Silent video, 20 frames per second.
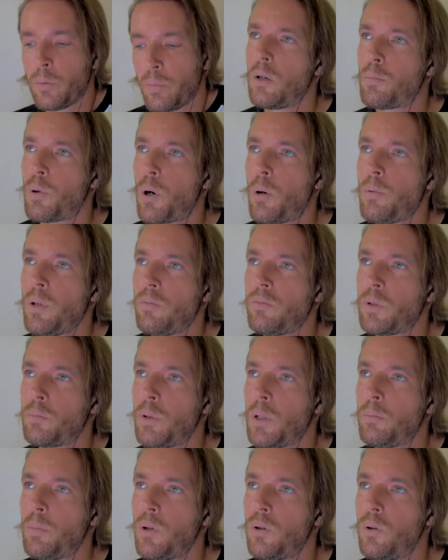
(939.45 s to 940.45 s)
The problem with
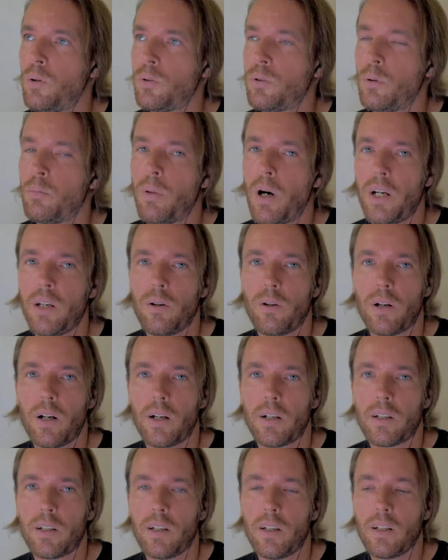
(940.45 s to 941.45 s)
people who do
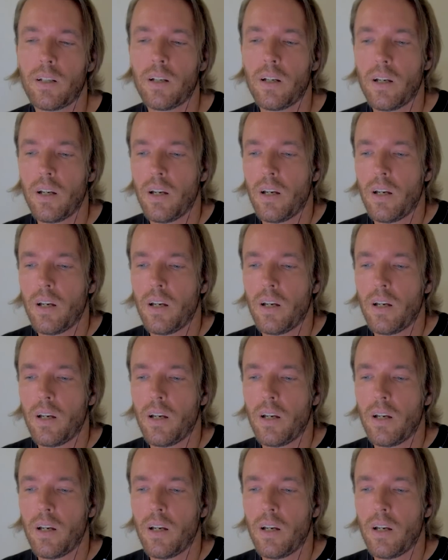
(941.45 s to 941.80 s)
biohacking,